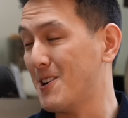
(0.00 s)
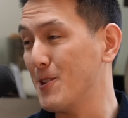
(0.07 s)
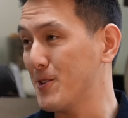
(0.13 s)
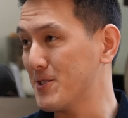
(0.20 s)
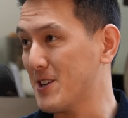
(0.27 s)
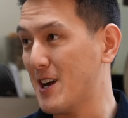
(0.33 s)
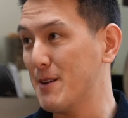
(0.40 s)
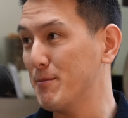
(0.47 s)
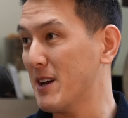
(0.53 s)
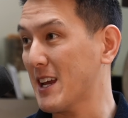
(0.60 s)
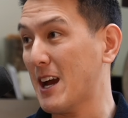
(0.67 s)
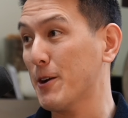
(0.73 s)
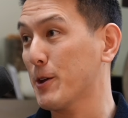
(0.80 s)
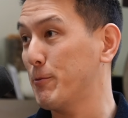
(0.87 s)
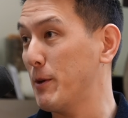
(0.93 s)
all the time. Like,
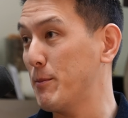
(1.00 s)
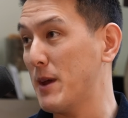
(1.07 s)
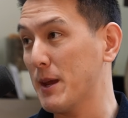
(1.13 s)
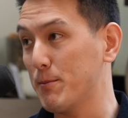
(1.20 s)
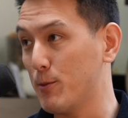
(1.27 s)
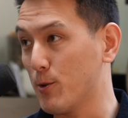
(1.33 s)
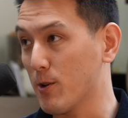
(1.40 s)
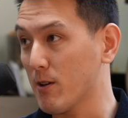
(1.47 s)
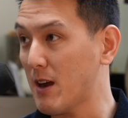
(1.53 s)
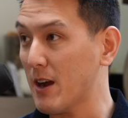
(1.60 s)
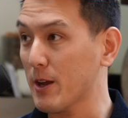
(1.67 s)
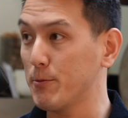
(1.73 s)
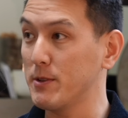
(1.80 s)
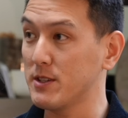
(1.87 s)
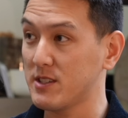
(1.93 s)
how can we make more? How
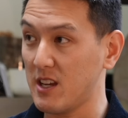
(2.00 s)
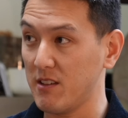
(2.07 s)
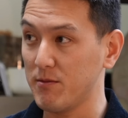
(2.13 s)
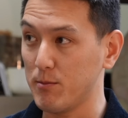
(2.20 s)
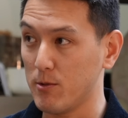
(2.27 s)
can we save